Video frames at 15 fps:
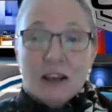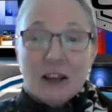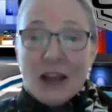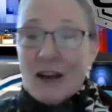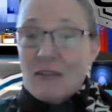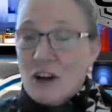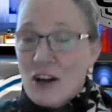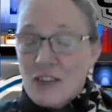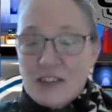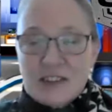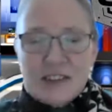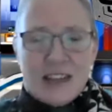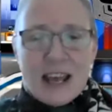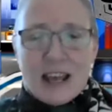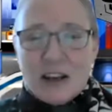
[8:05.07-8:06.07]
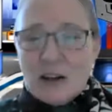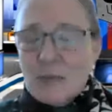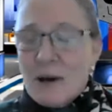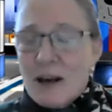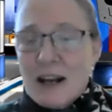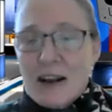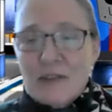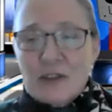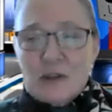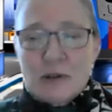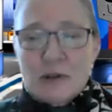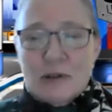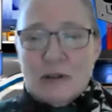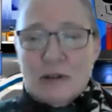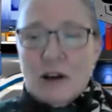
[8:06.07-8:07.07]
You have all this debt. You might have
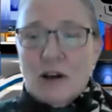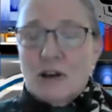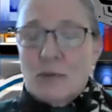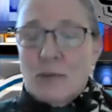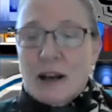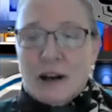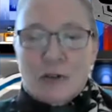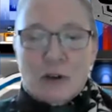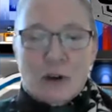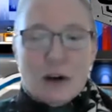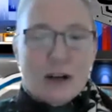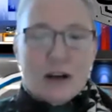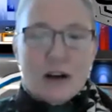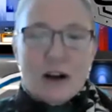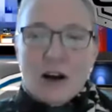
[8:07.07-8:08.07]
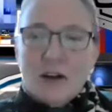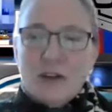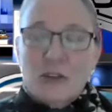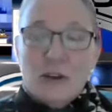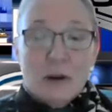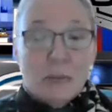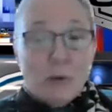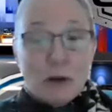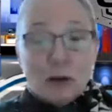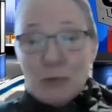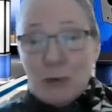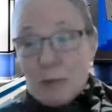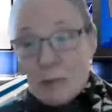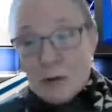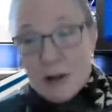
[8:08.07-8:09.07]
student loan, you might have credit cards. Most
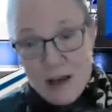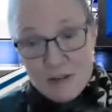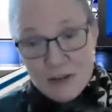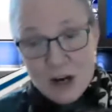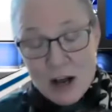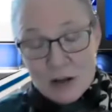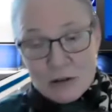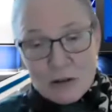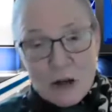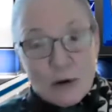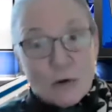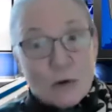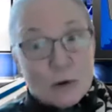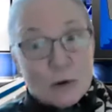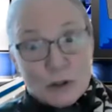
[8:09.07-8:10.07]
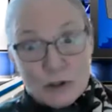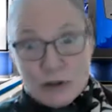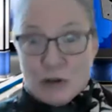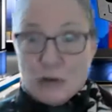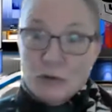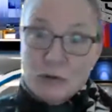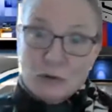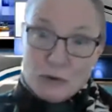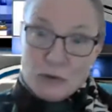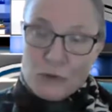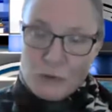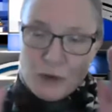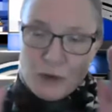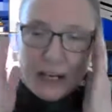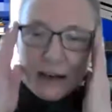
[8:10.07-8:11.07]
people have an auto loan or 2 or
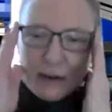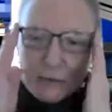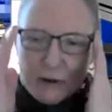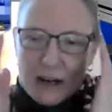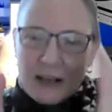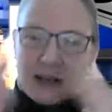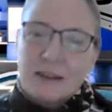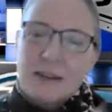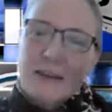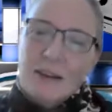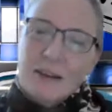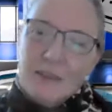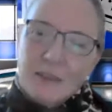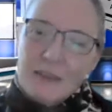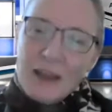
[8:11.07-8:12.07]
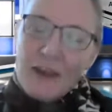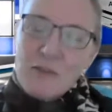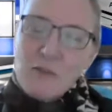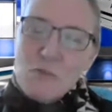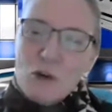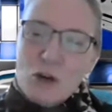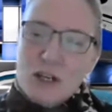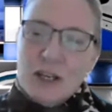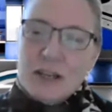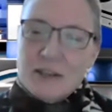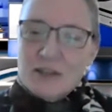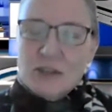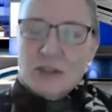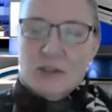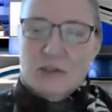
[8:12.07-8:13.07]
3, right? And then they have a
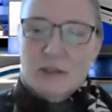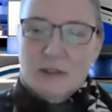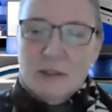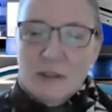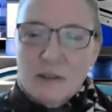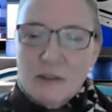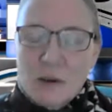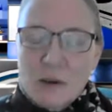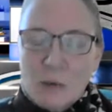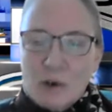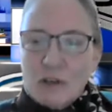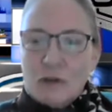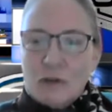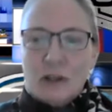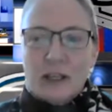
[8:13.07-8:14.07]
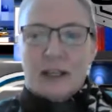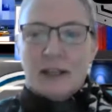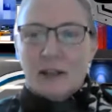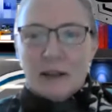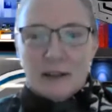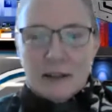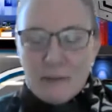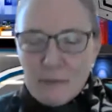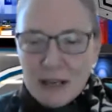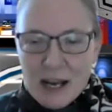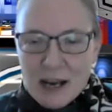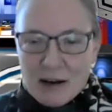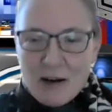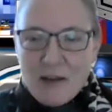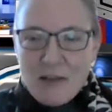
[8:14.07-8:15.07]
mortgage. So what if we can
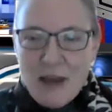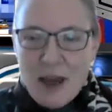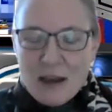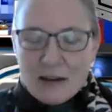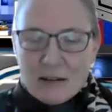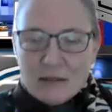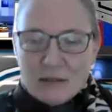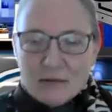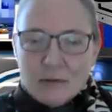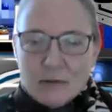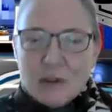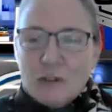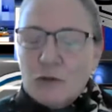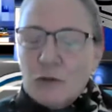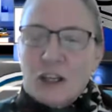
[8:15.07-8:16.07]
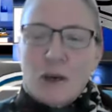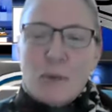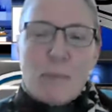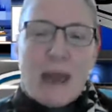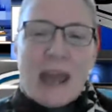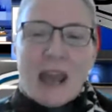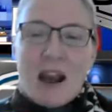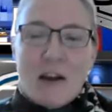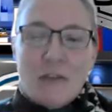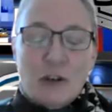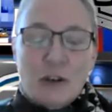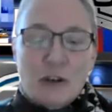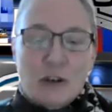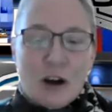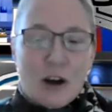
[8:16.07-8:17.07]
eliminate all that? What if we could pay off
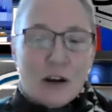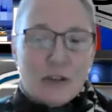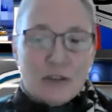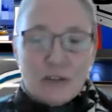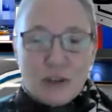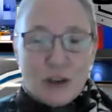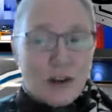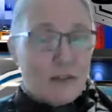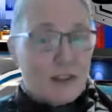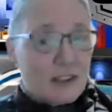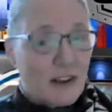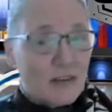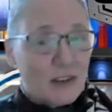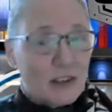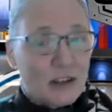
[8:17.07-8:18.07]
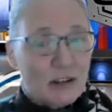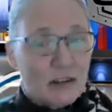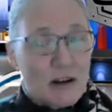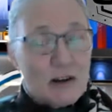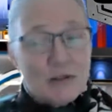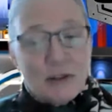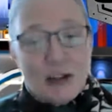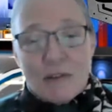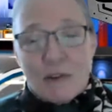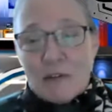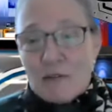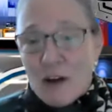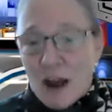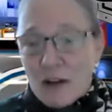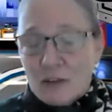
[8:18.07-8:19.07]
your cars? Do you have a 7-year loan? Do you have
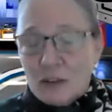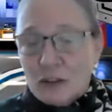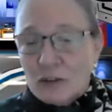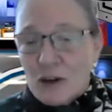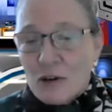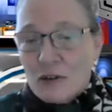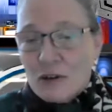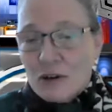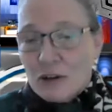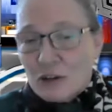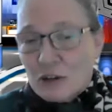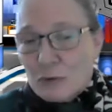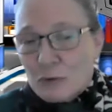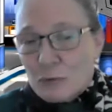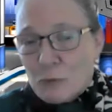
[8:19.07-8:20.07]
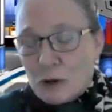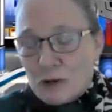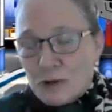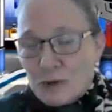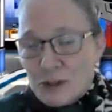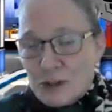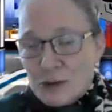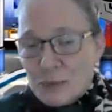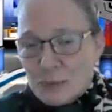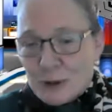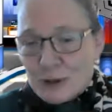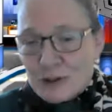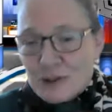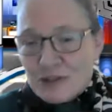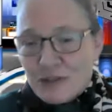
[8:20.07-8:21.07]
a 5-year loan on your most recent
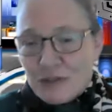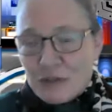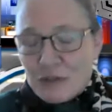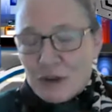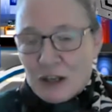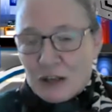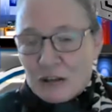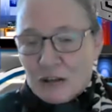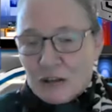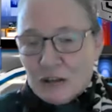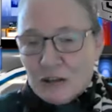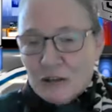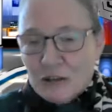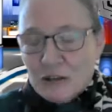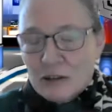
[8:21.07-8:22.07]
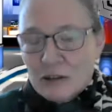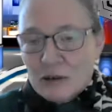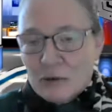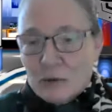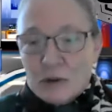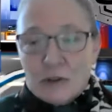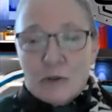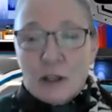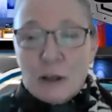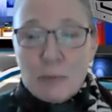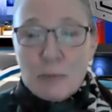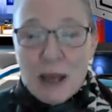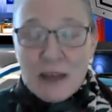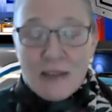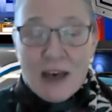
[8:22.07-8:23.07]
purchase of a vehicle? What if we
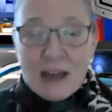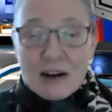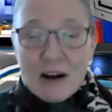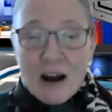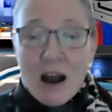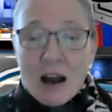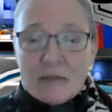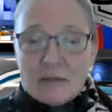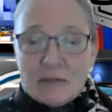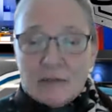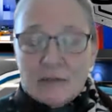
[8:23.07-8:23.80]
could pay that off